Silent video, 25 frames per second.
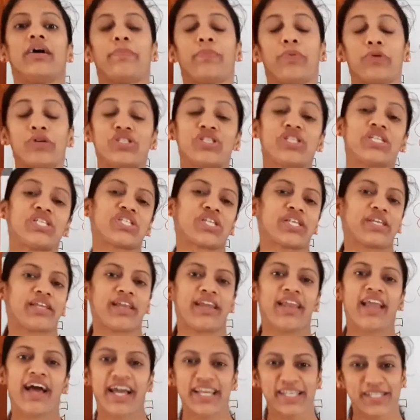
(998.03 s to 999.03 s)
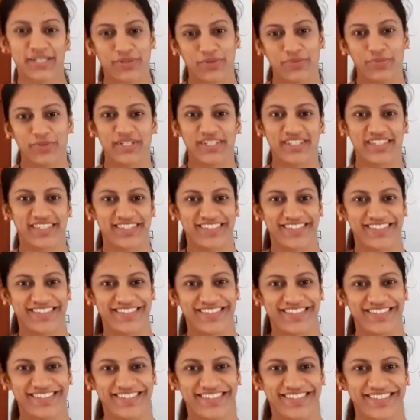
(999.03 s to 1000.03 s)
positional isomers.
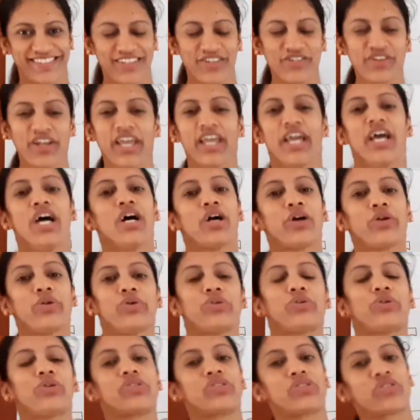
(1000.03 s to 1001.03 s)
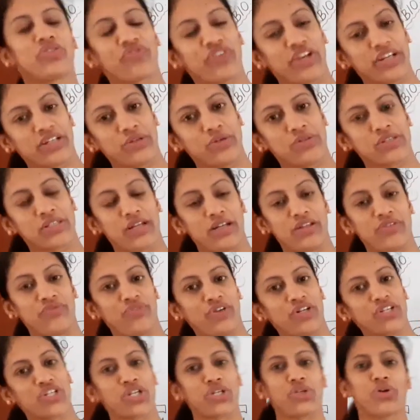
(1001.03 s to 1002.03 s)
Okay, glucose to fructose
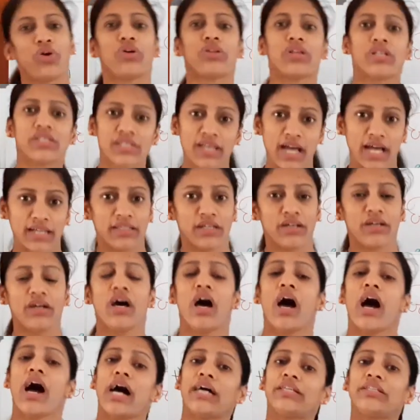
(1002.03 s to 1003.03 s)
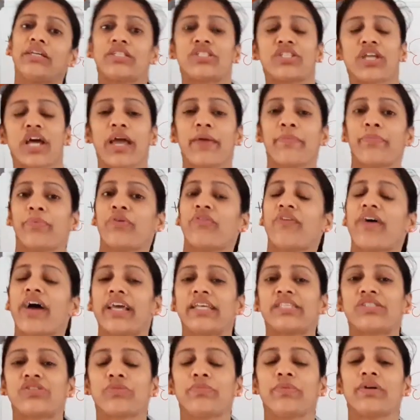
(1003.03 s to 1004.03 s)
conversion or its other type of
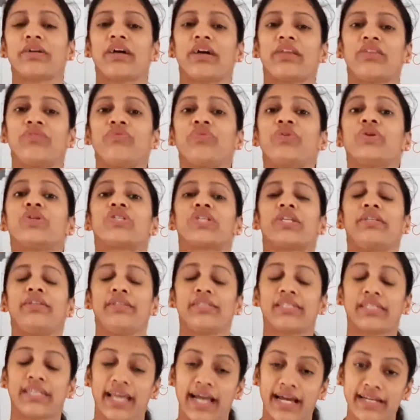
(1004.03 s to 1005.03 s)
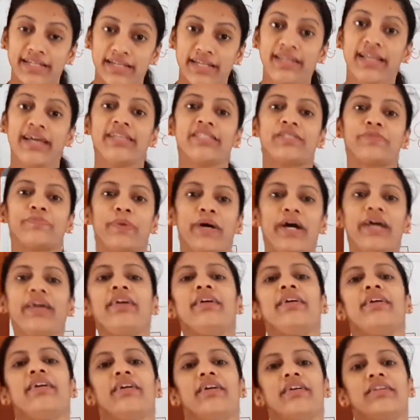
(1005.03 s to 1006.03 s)
isomer conversion is catalyzed
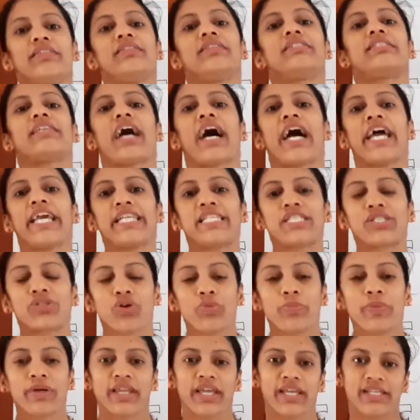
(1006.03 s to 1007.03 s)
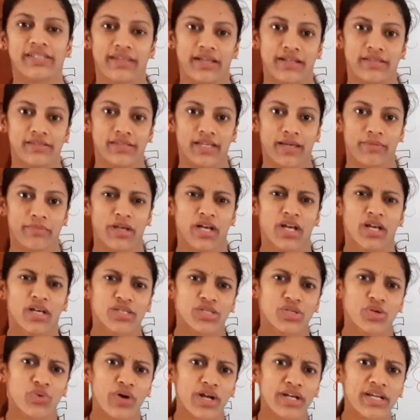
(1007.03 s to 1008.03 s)
by this isomerase enzyme.
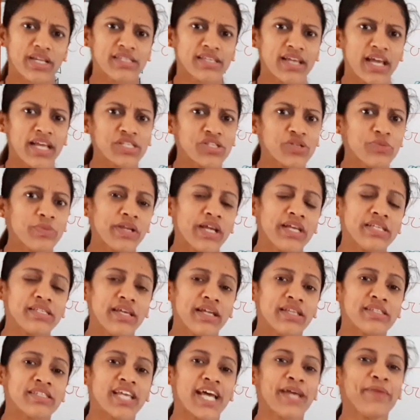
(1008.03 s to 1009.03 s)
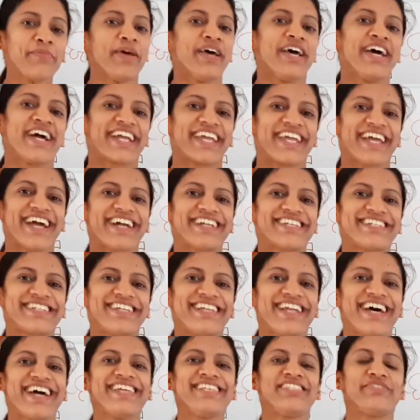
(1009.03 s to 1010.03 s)
So what is isomerase enzyme?
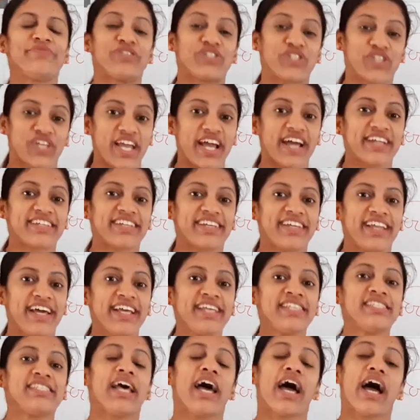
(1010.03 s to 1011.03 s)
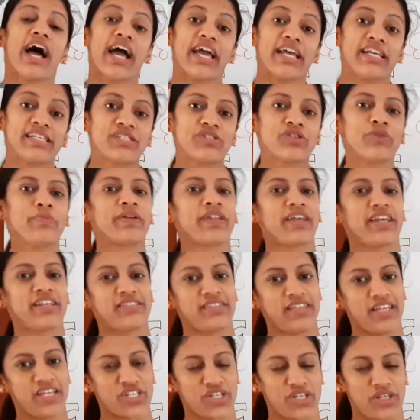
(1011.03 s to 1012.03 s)
Which catalyze
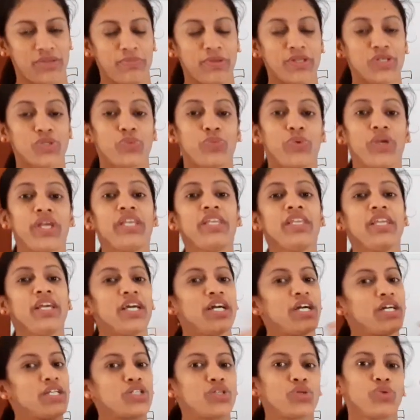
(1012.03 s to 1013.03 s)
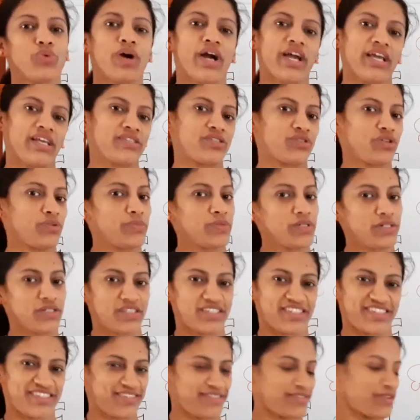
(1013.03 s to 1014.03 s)
isomerization between two
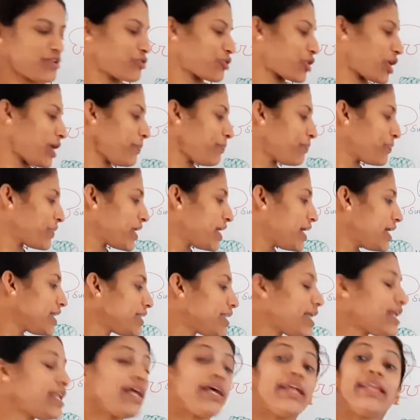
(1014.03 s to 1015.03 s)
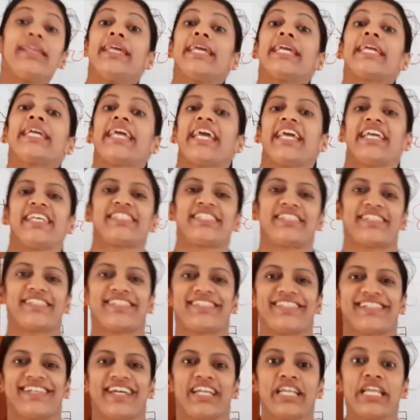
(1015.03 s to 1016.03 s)
isomers. Okay, then
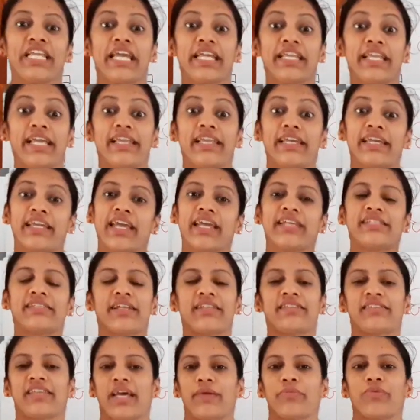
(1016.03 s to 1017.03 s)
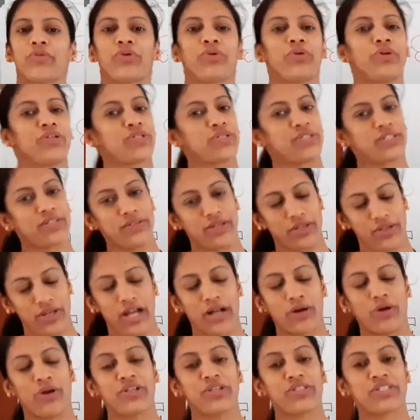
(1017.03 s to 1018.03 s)
ligases. DNA ligase enzyme you
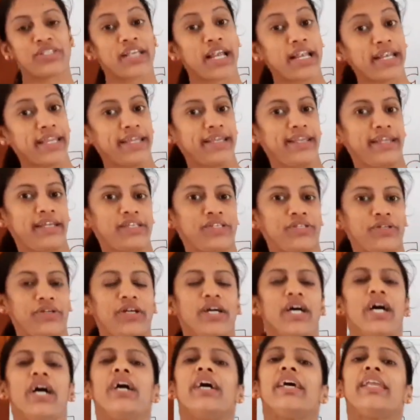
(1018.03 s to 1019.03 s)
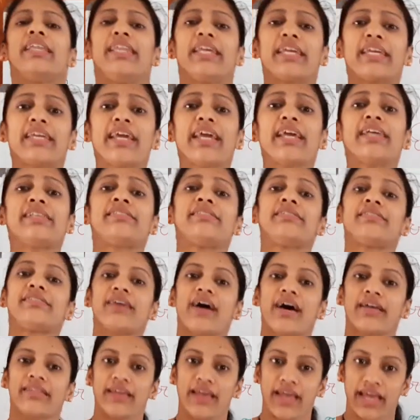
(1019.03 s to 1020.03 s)
are going to study later. Ligases
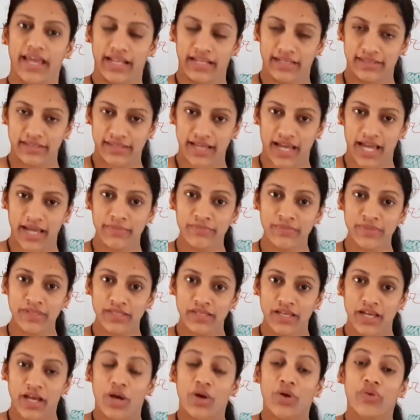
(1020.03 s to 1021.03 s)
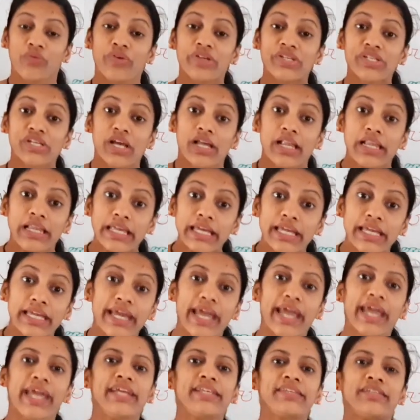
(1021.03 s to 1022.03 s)
are the enzymes which
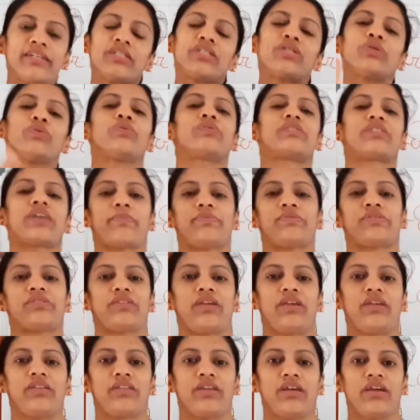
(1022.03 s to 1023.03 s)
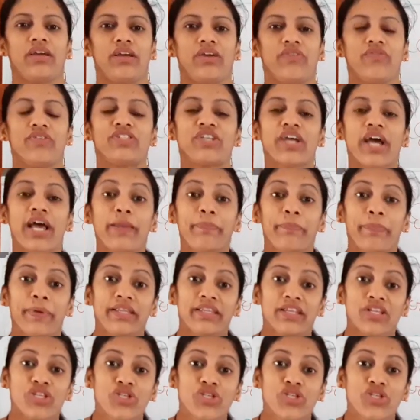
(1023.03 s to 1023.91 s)
ligate two substrate, which help in